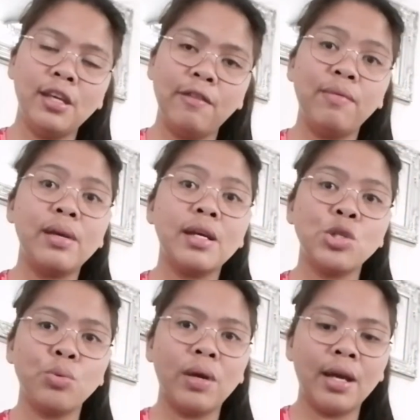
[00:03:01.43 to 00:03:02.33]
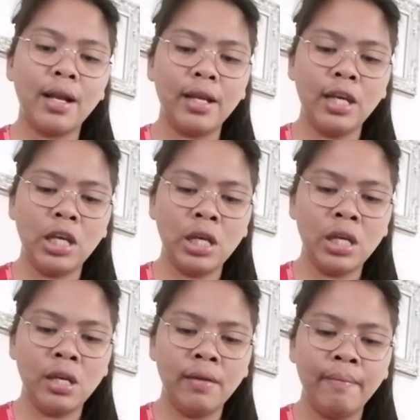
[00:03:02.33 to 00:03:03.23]
give me as well
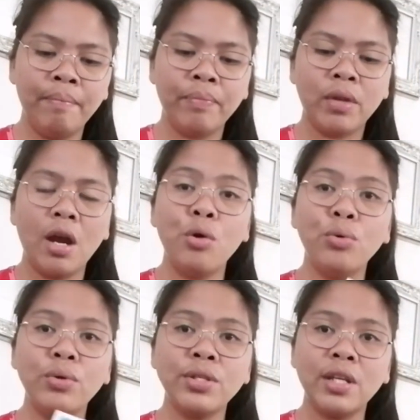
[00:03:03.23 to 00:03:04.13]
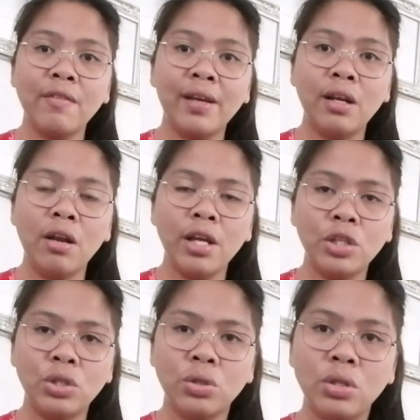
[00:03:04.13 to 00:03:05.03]
a rules and
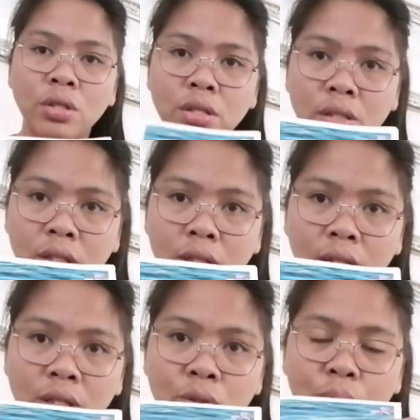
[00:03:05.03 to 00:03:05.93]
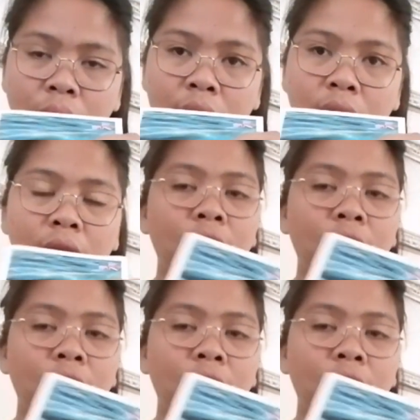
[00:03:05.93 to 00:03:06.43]
regulations, this one.